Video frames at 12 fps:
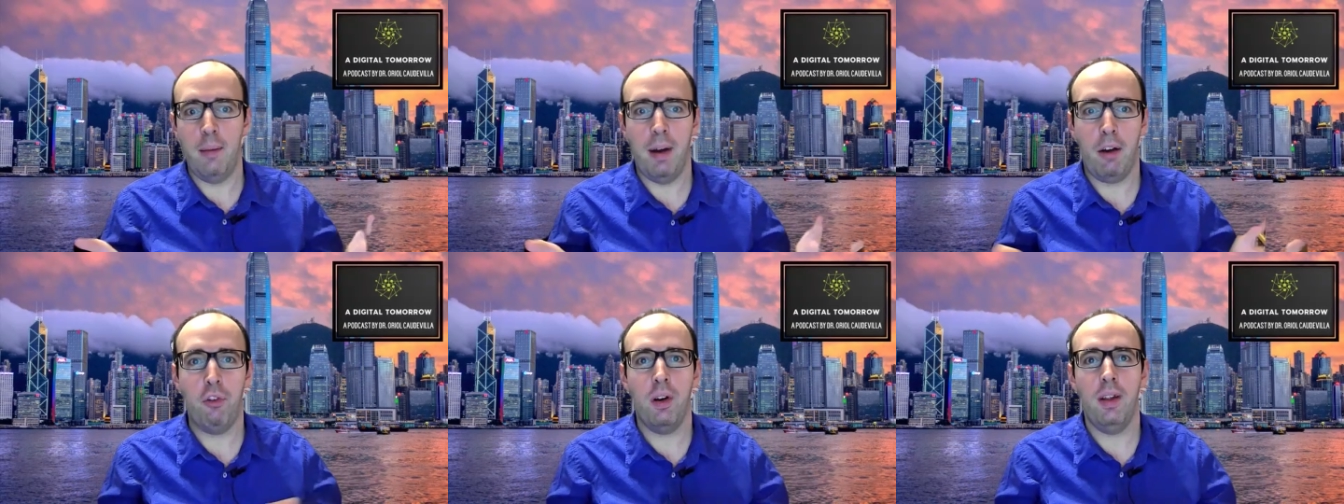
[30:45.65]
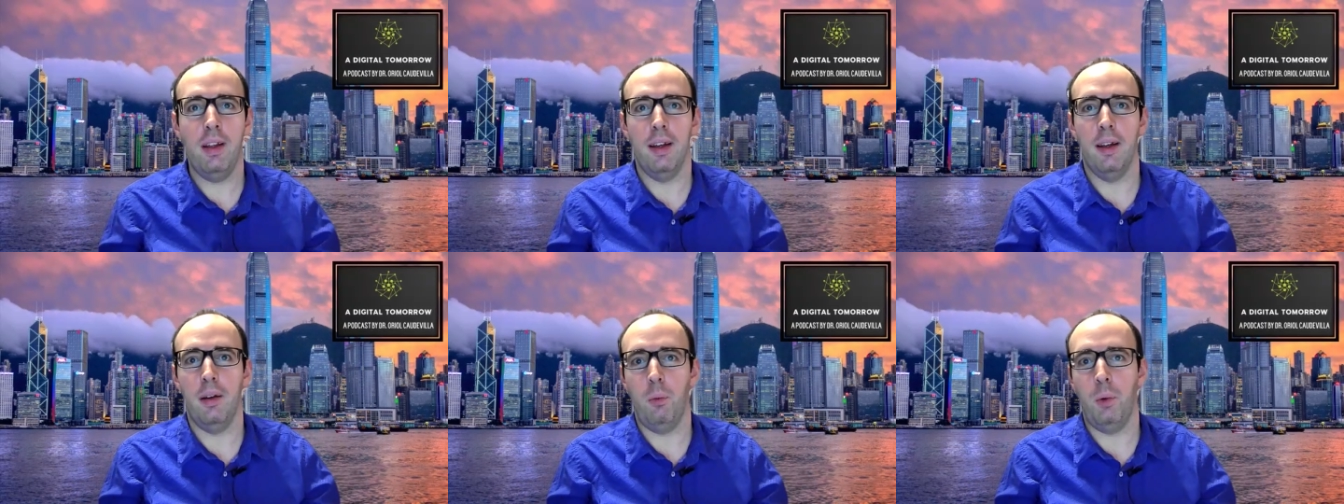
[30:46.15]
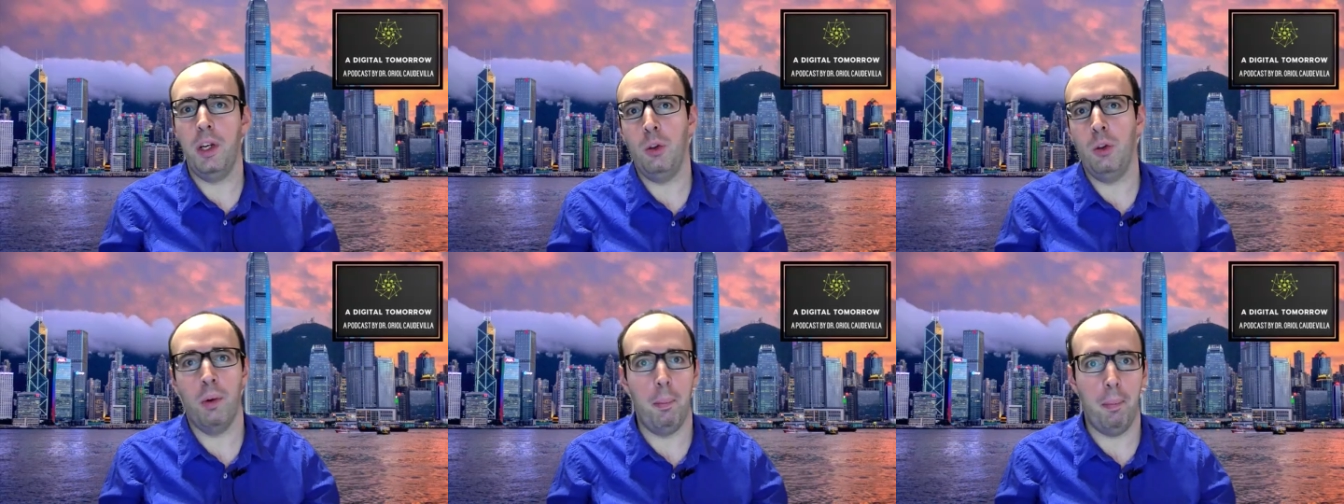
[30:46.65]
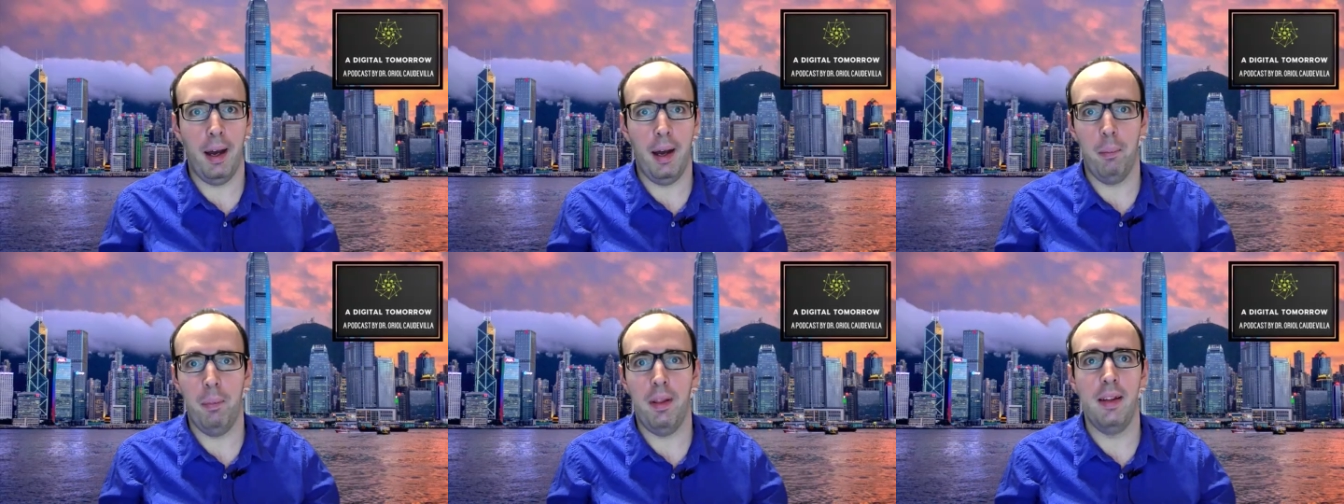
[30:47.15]
Actually, uh, we need to wrap up
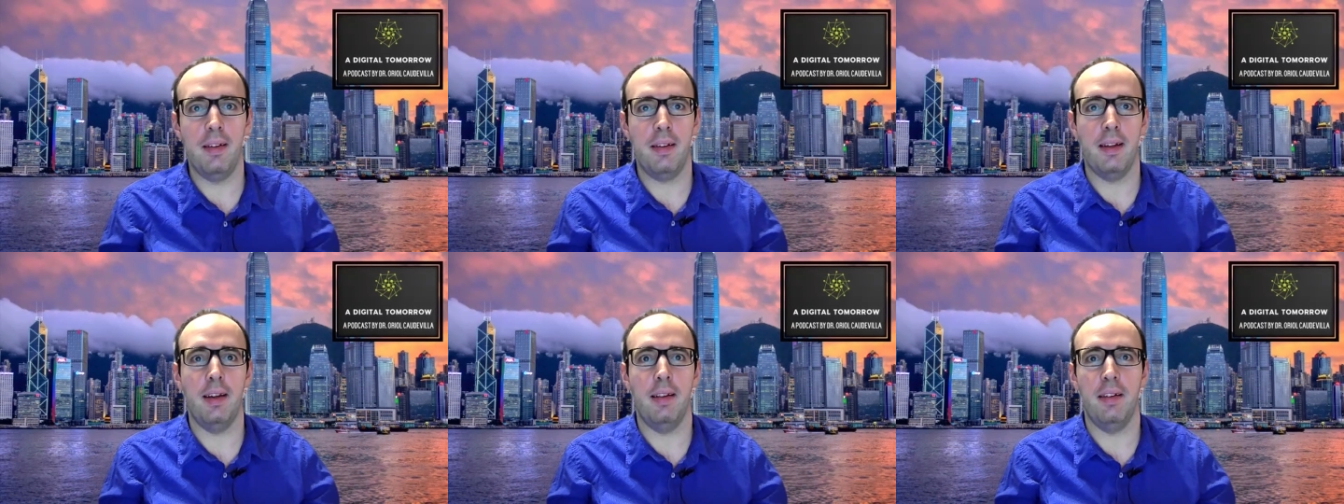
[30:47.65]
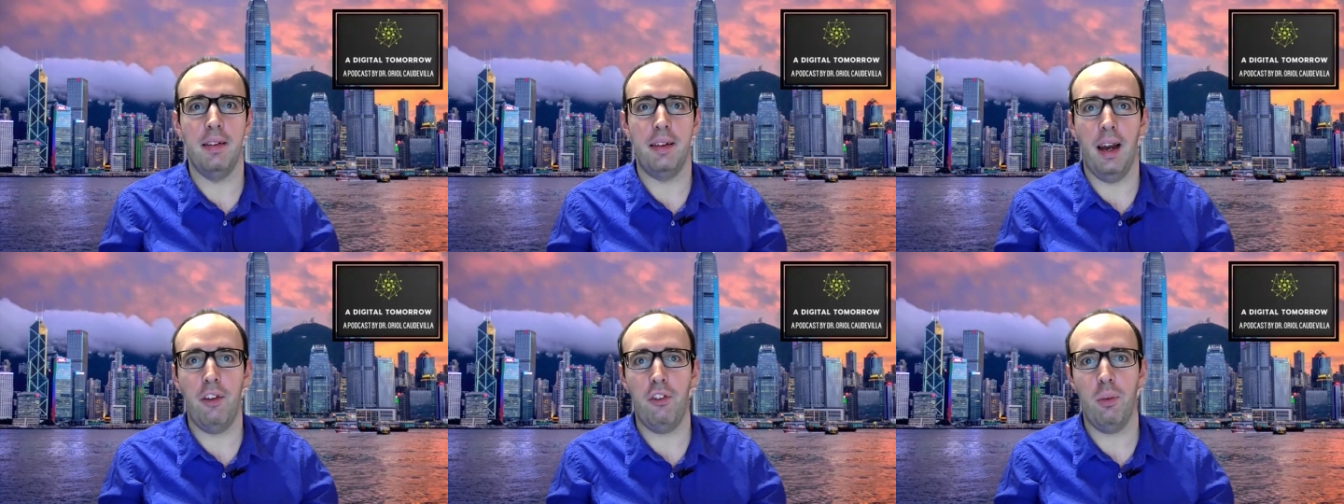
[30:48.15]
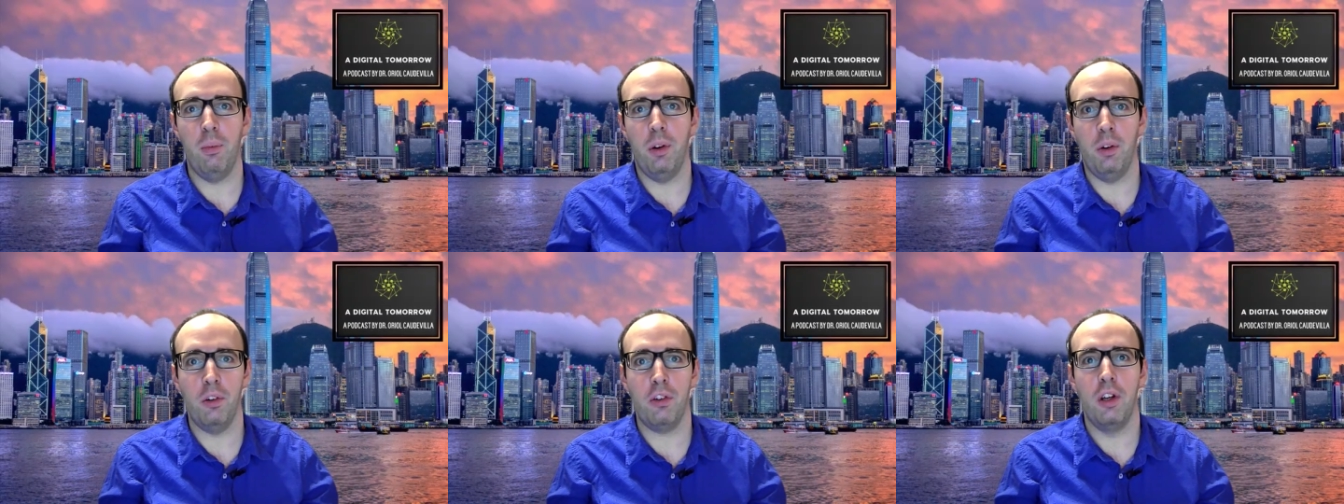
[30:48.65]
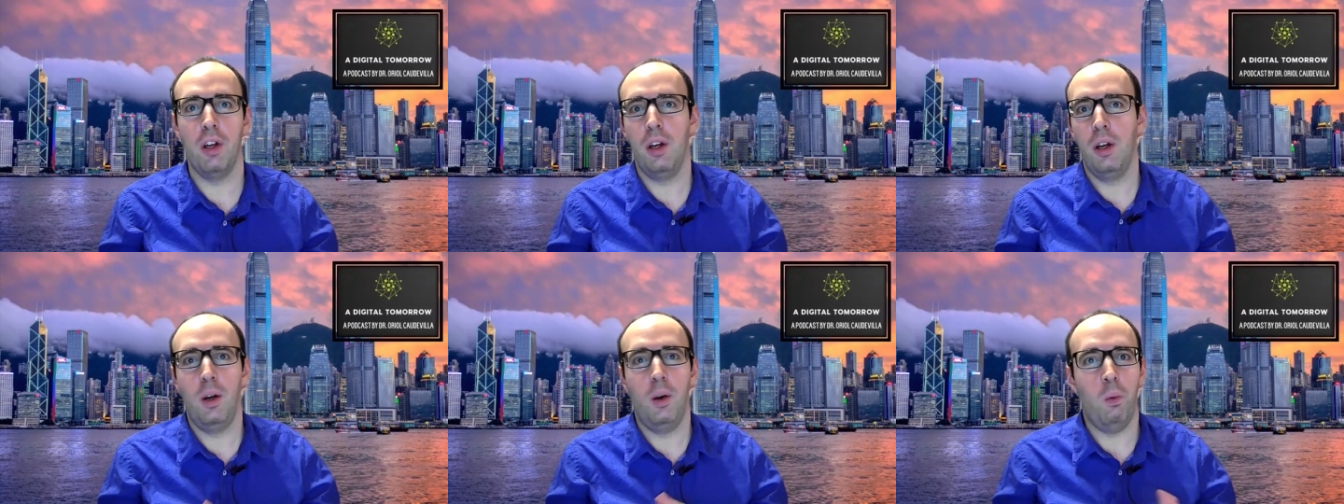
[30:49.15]
this uh, discussion because
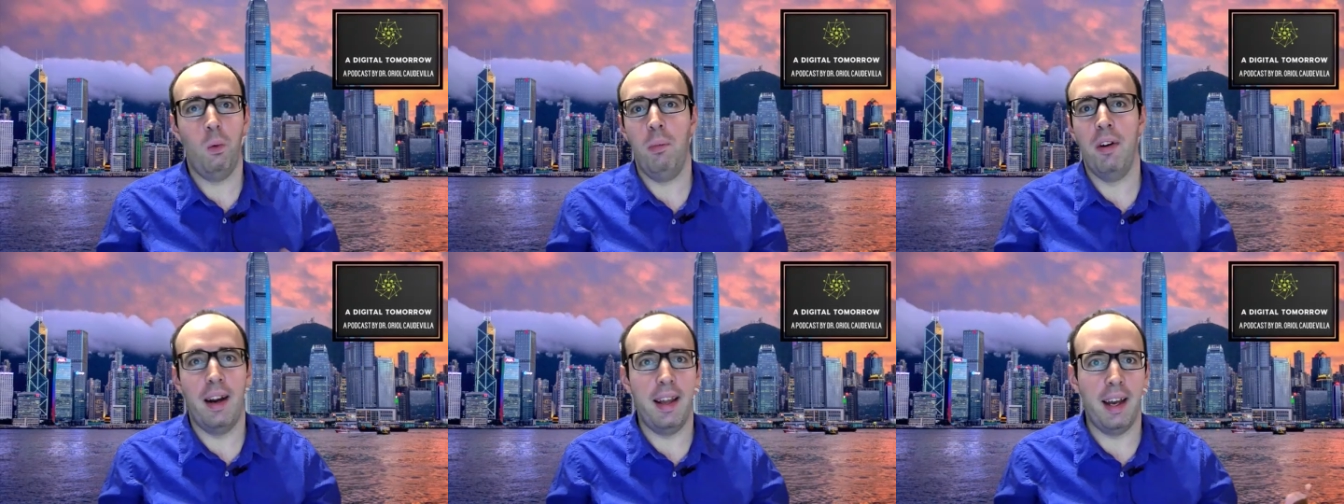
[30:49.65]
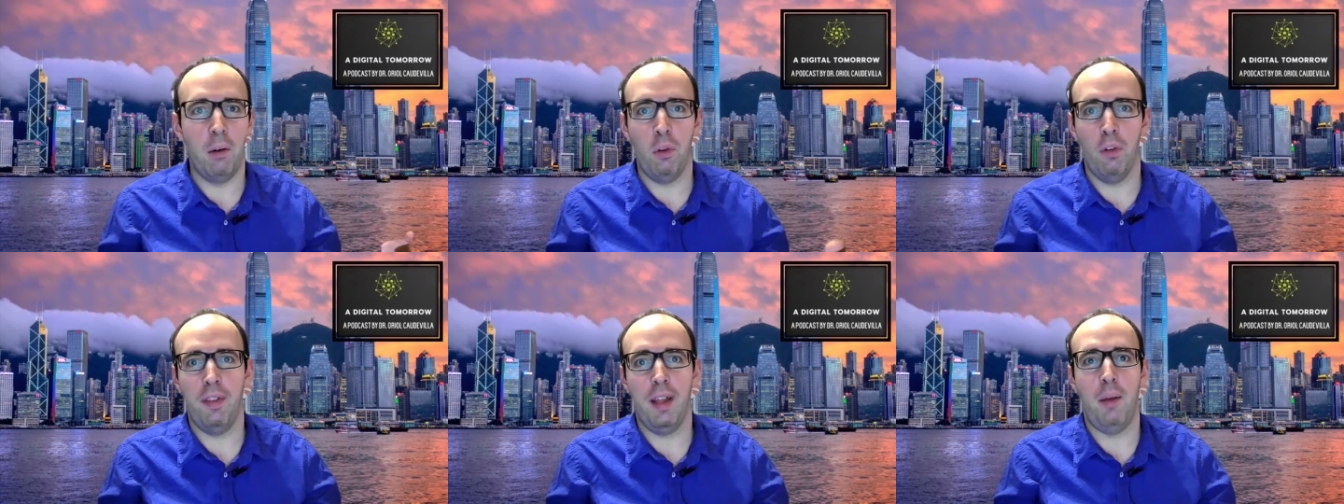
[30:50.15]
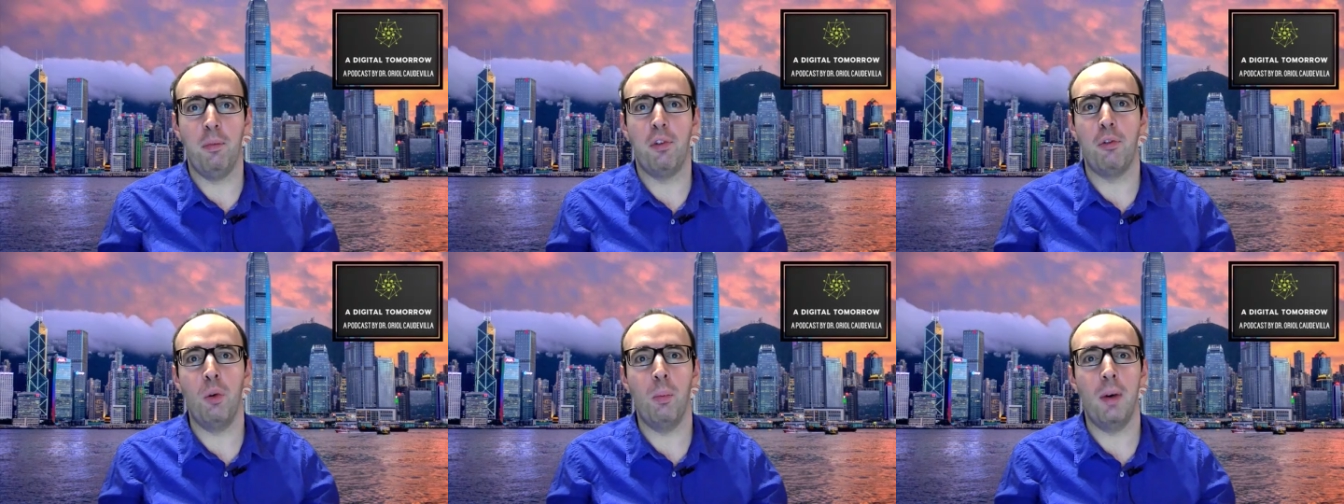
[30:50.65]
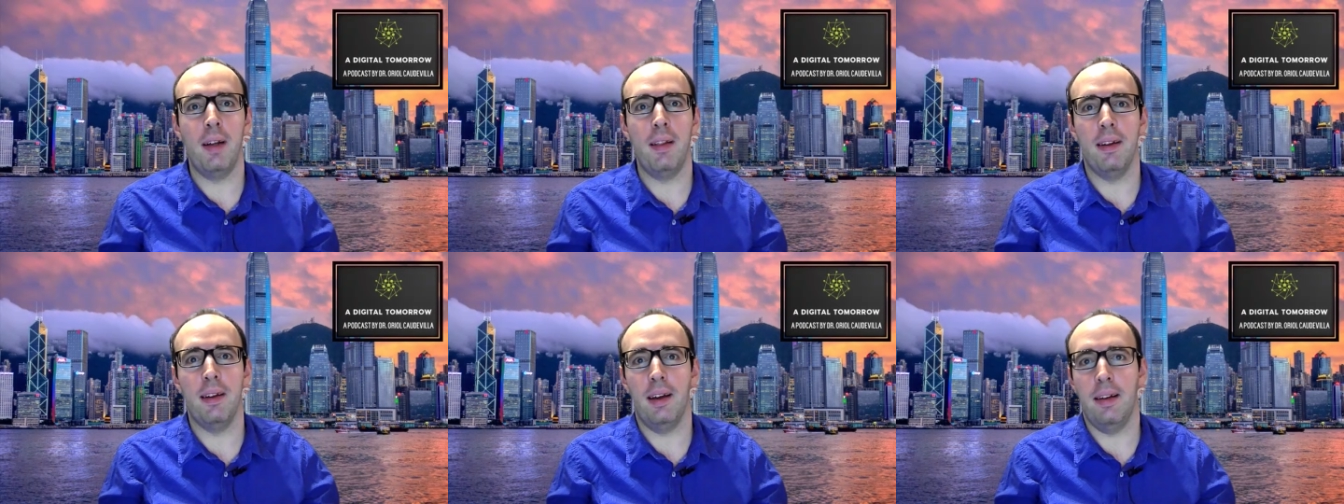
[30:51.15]
we'll be running out of time soon, but
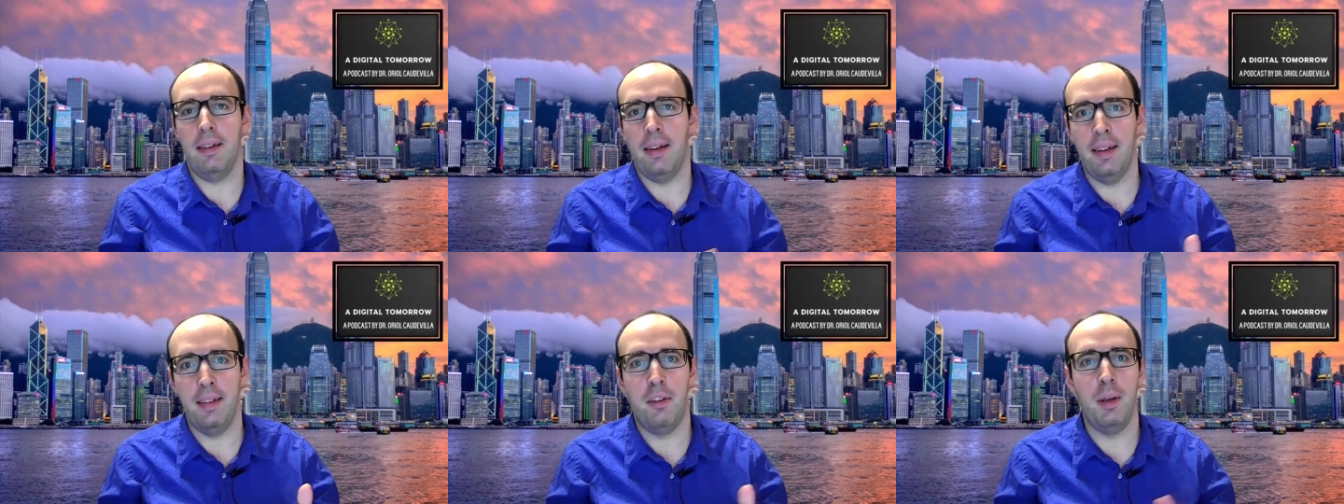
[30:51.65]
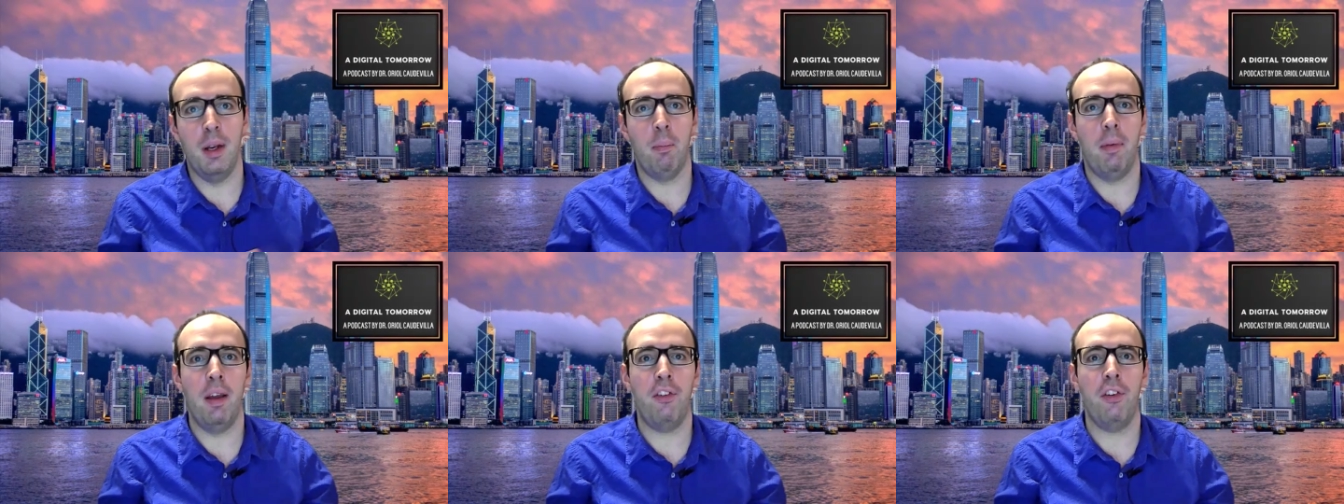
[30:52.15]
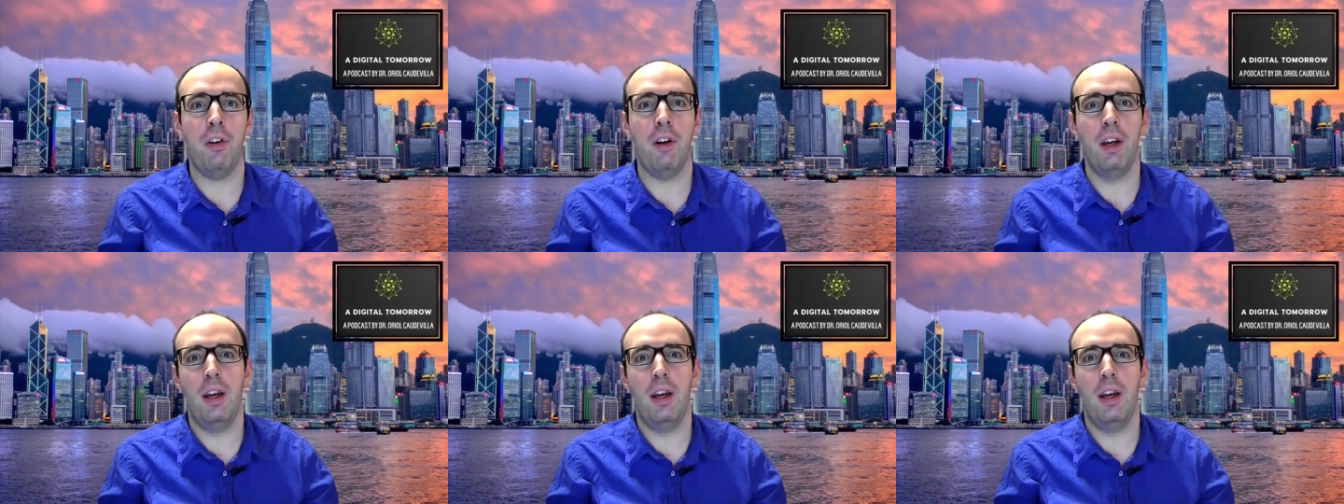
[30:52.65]
uh, as I said, it's been a pleasure.